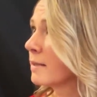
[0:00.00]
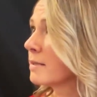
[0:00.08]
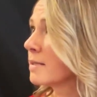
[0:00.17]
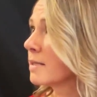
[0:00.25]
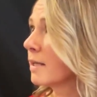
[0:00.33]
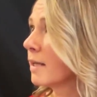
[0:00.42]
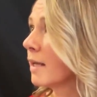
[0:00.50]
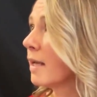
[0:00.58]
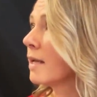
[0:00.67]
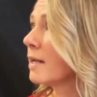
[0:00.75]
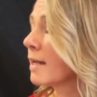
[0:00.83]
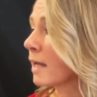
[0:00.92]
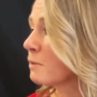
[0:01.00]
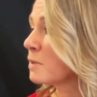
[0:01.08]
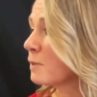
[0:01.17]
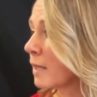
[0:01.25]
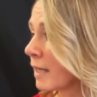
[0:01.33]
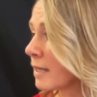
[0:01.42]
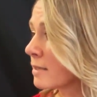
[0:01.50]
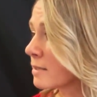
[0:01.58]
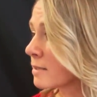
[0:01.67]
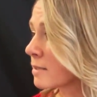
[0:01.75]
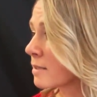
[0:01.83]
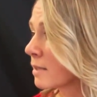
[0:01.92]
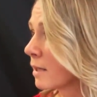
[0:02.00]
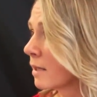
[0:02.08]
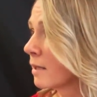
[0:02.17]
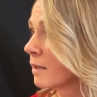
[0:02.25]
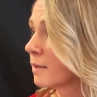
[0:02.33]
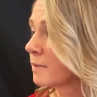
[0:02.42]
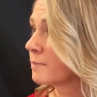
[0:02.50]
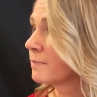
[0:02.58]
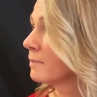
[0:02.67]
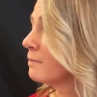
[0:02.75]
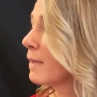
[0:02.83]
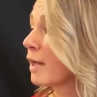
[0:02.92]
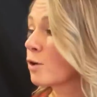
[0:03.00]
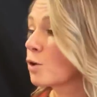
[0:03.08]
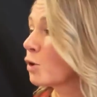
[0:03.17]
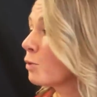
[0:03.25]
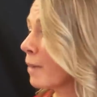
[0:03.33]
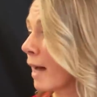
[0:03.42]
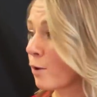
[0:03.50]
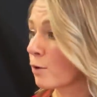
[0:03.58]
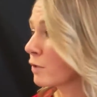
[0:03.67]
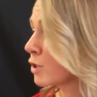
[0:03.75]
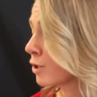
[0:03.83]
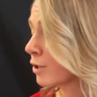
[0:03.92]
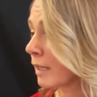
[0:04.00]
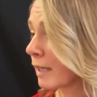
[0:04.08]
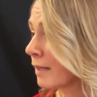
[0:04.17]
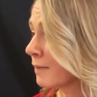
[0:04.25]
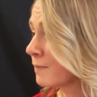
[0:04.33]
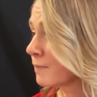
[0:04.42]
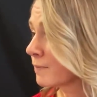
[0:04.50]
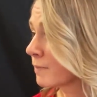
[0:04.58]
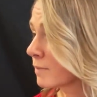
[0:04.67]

And he had named me his medical power of attorney.